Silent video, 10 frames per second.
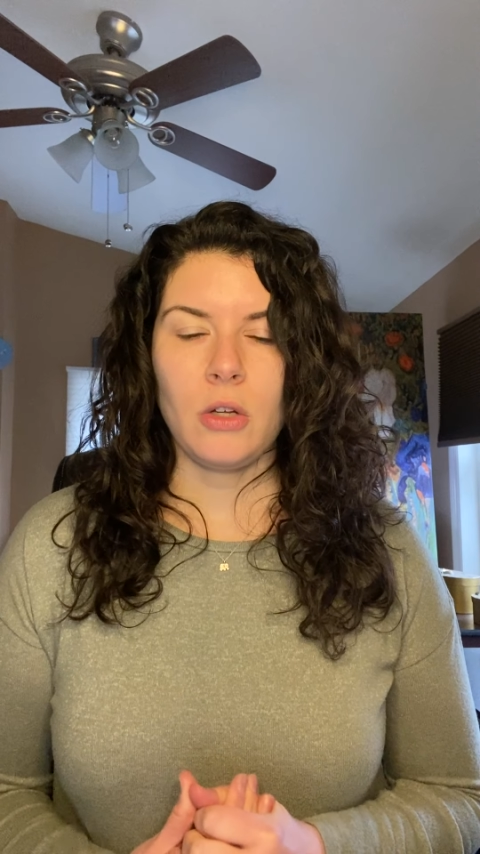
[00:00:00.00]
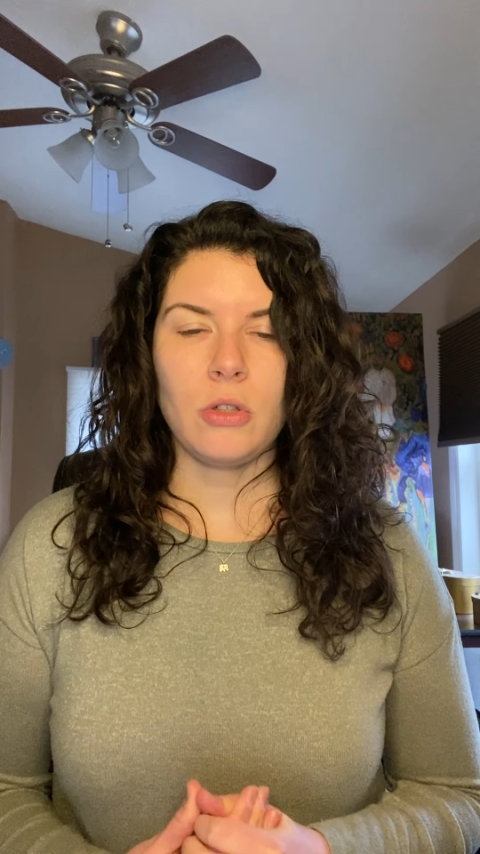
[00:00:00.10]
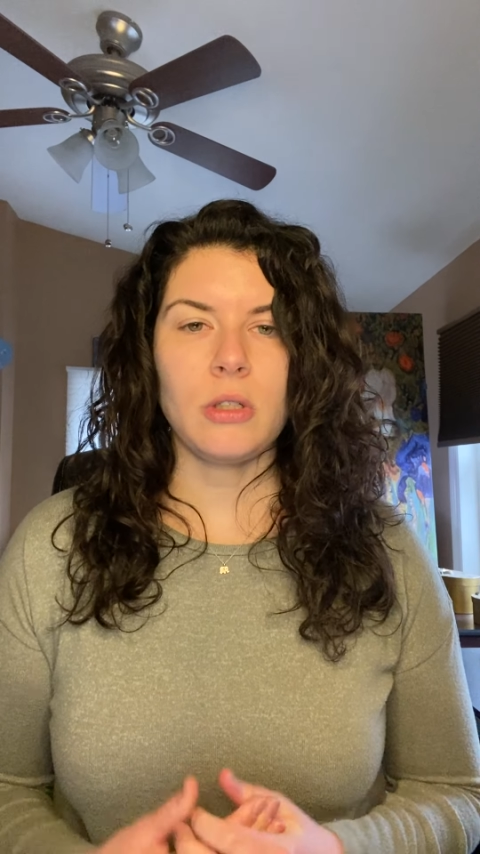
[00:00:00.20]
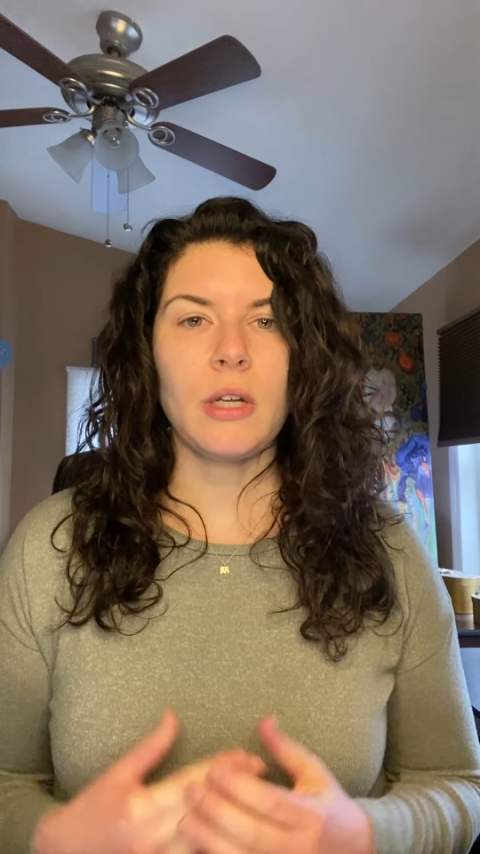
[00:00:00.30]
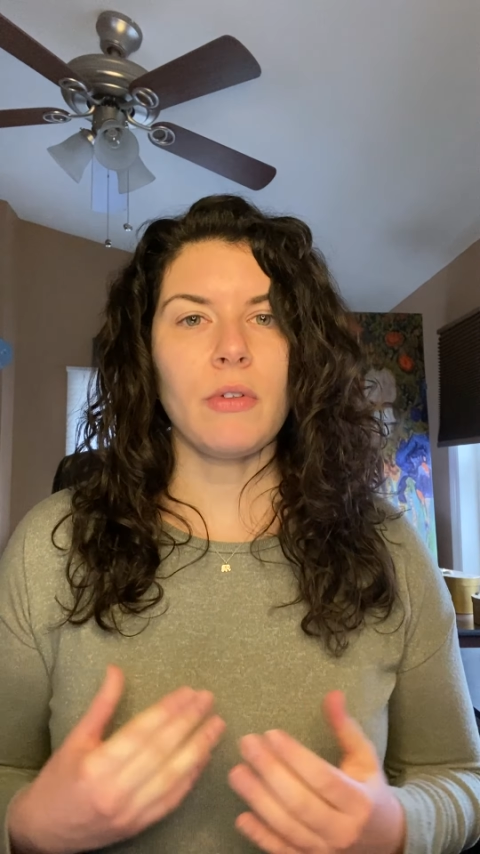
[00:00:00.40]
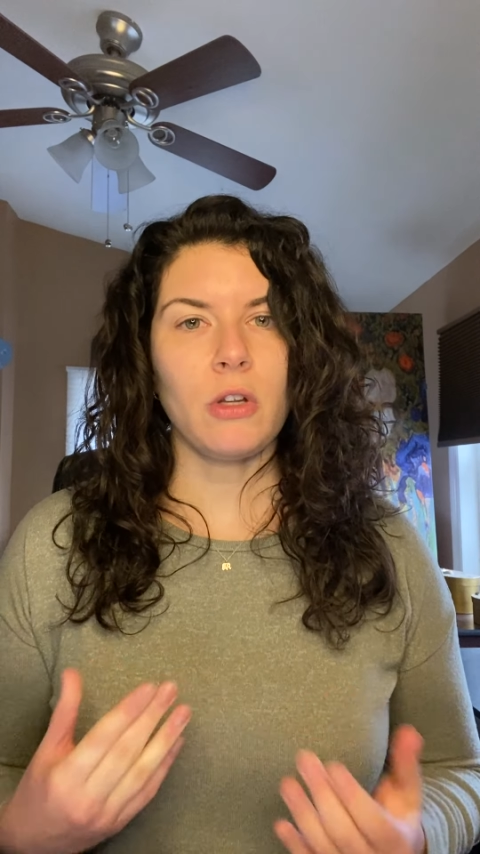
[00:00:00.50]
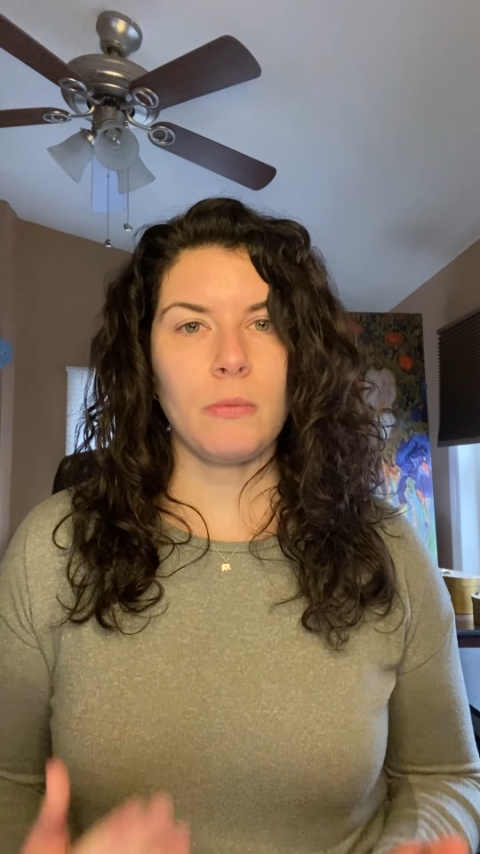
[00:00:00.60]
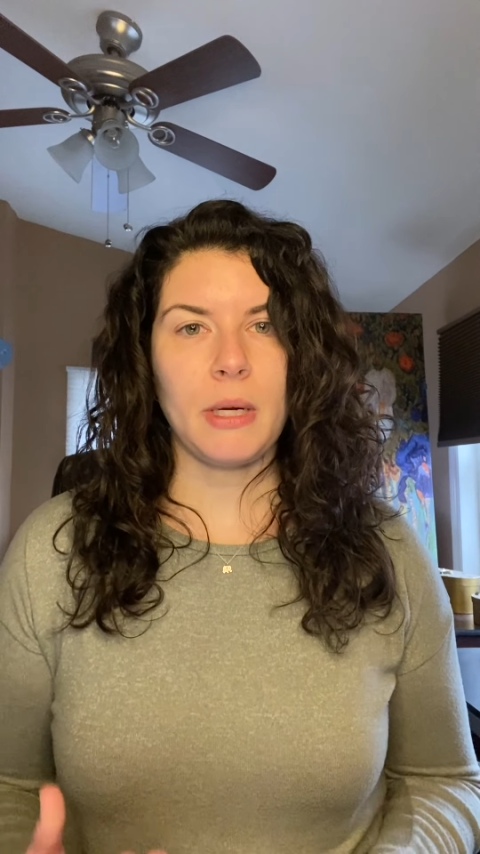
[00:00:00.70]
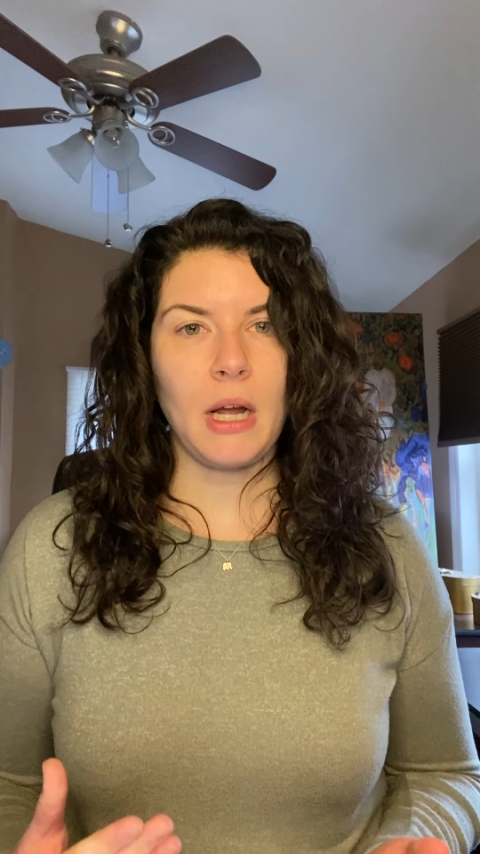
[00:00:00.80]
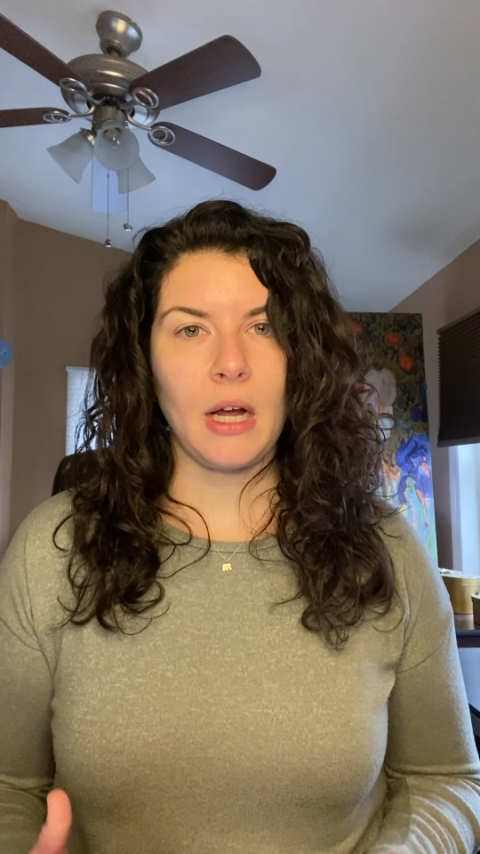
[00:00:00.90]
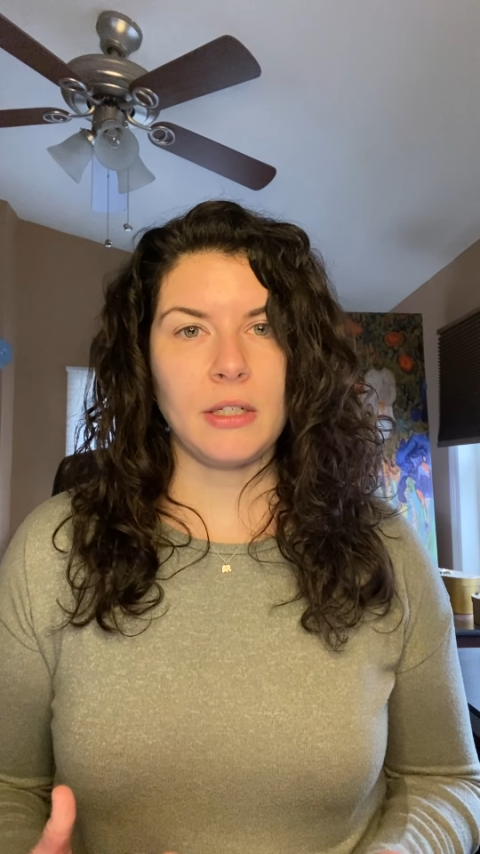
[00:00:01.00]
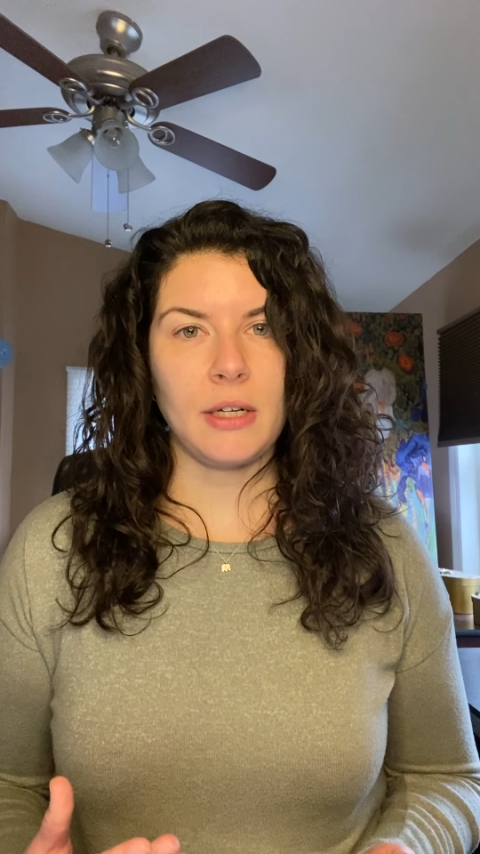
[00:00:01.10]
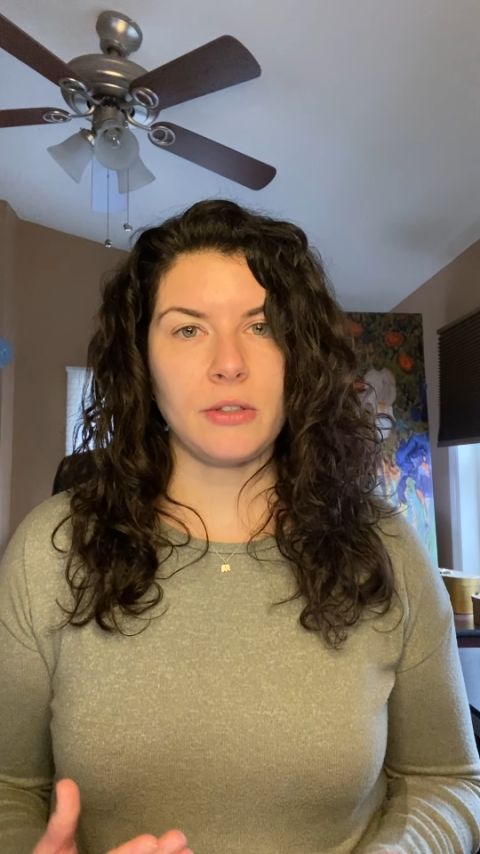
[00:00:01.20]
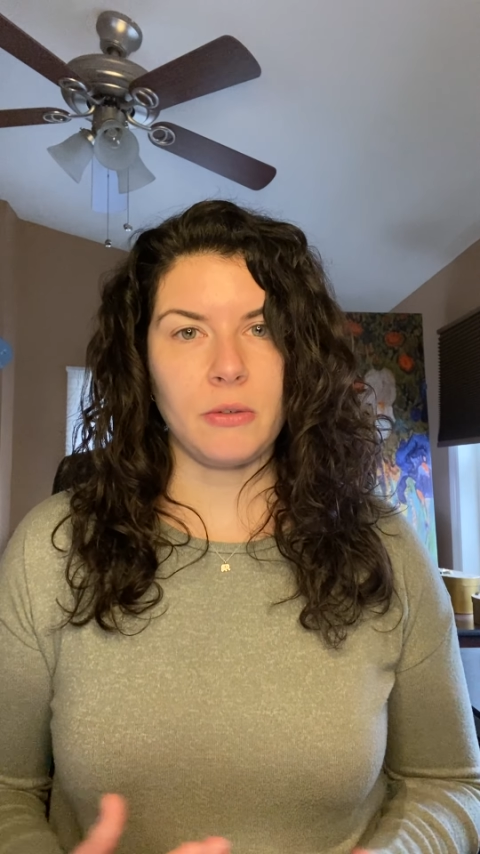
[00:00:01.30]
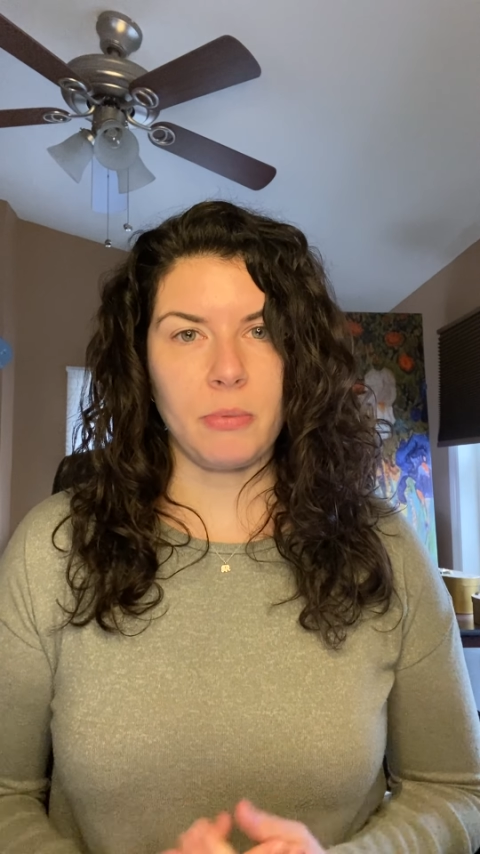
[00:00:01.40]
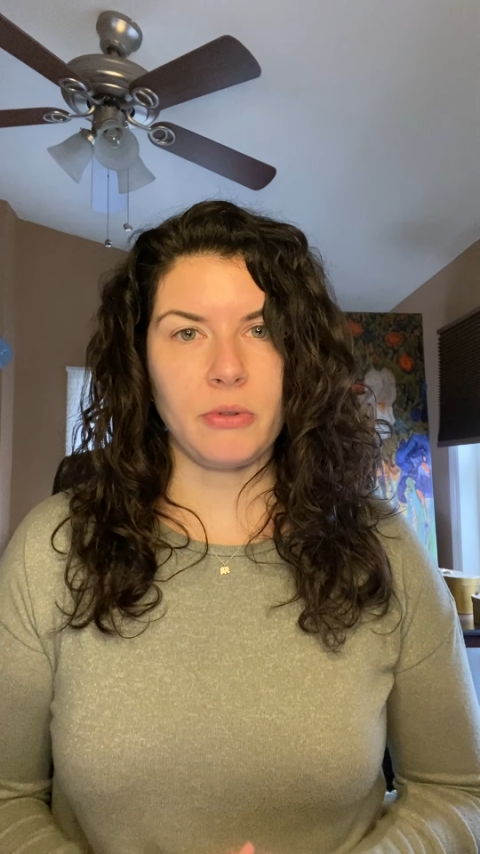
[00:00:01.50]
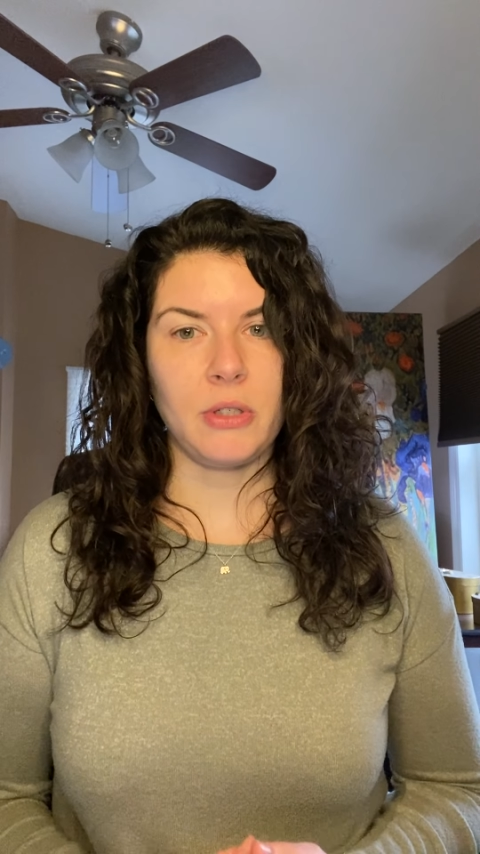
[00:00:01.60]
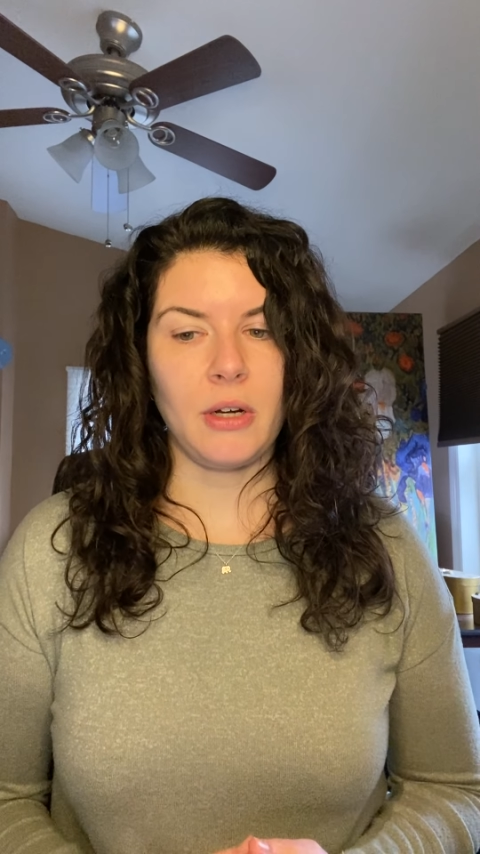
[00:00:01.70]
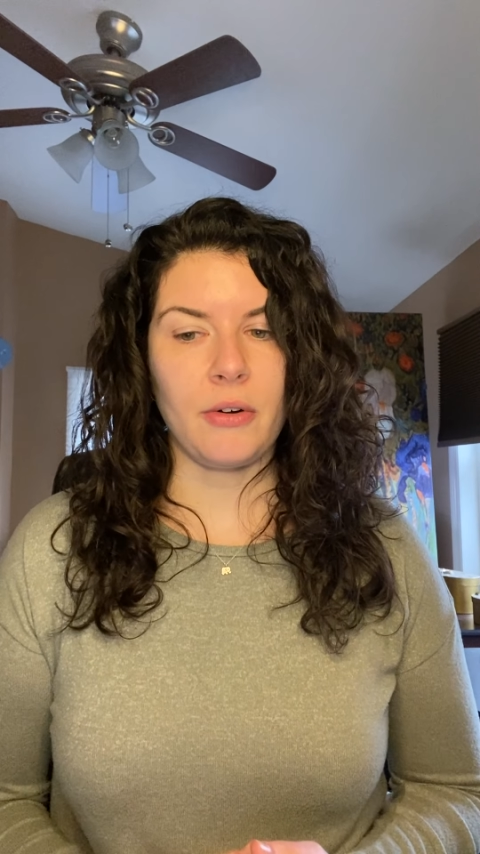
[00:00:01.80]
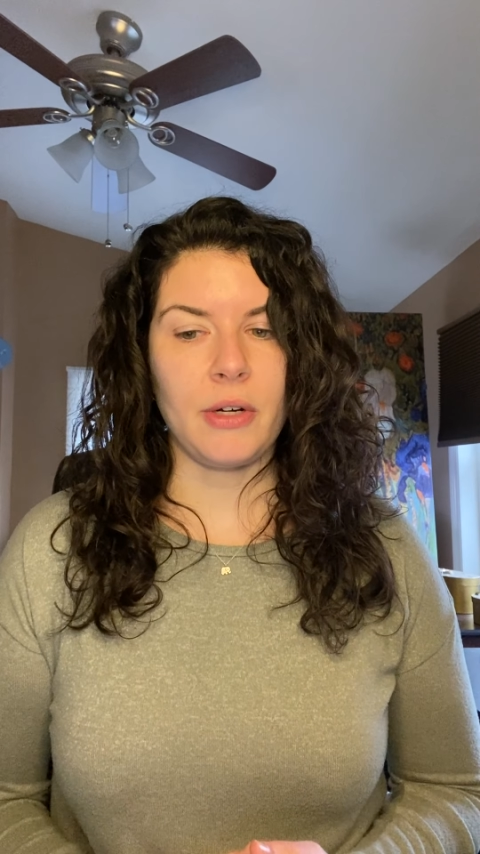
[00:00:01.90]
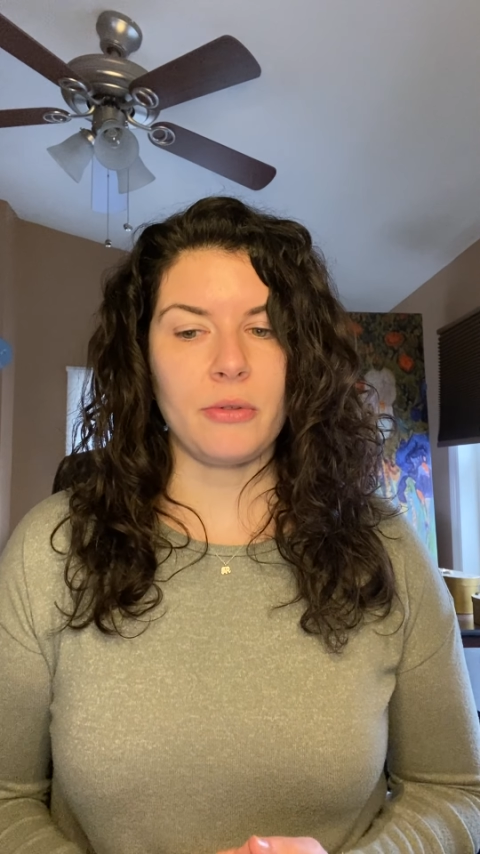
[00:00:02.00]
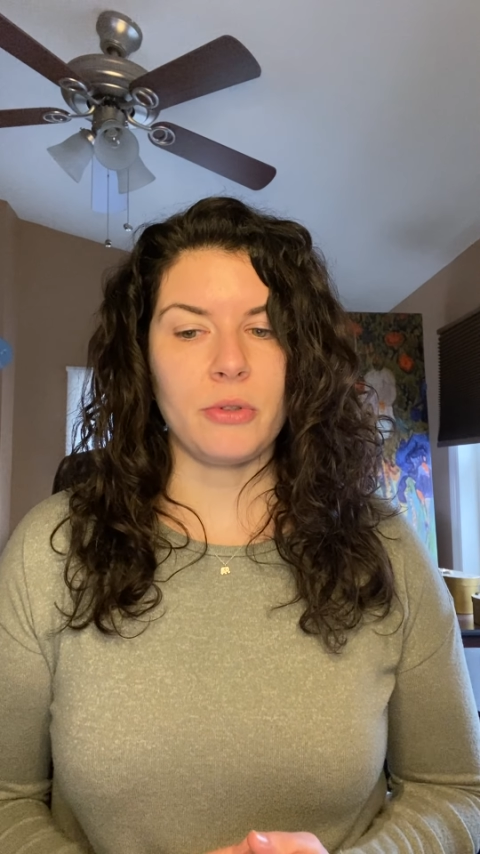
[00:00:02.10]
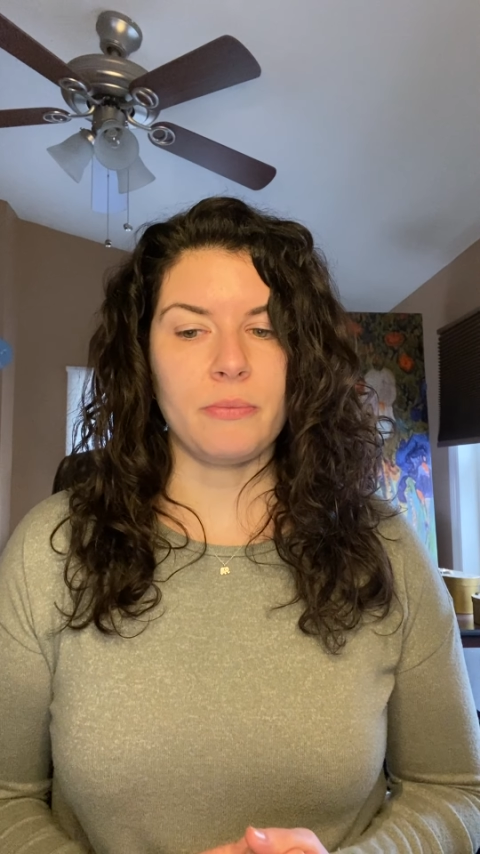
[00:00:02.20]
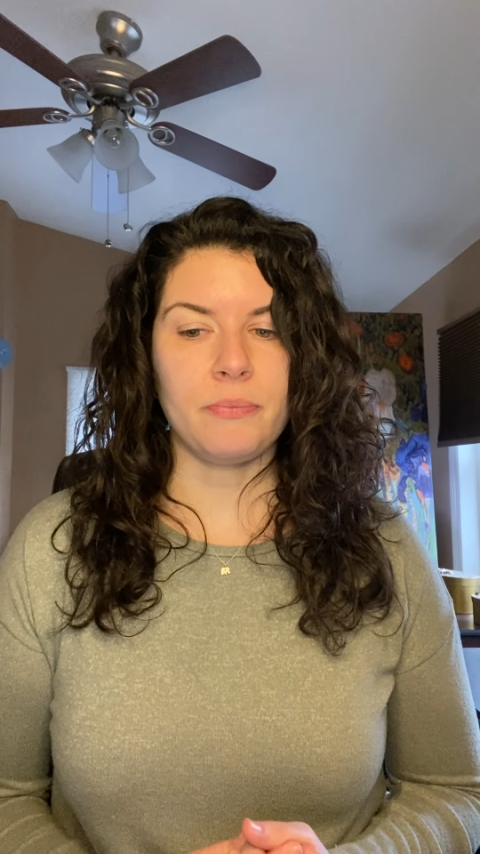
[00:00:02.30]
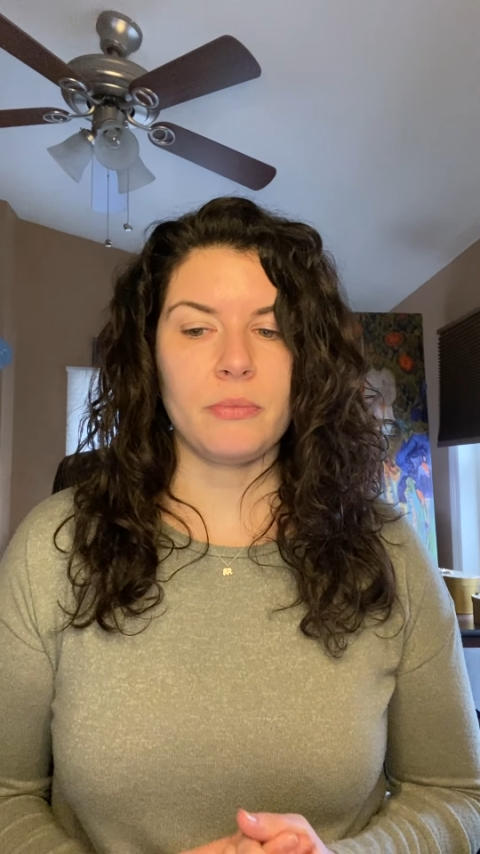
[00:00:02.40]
So let's give a little bit of context of both scenarios.